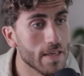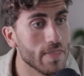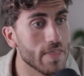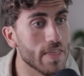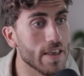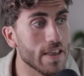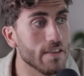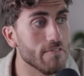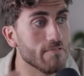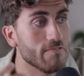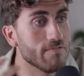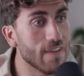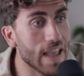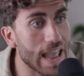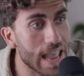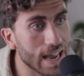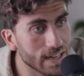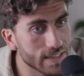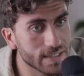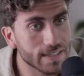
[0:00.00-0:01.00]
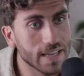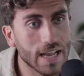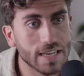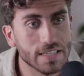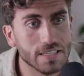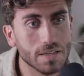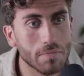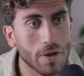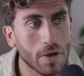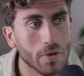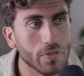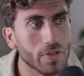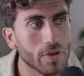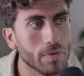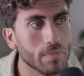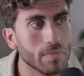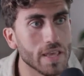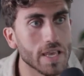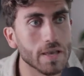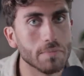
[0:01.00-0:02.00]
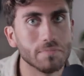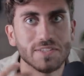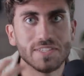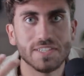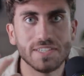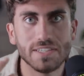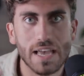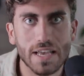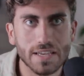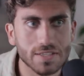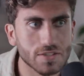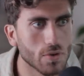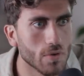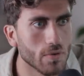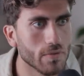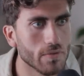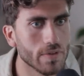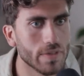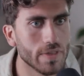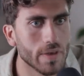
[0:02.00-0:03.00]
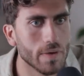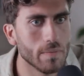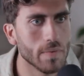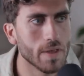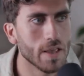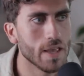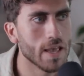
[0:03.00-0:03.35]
They fantasize about them, they obsess over them,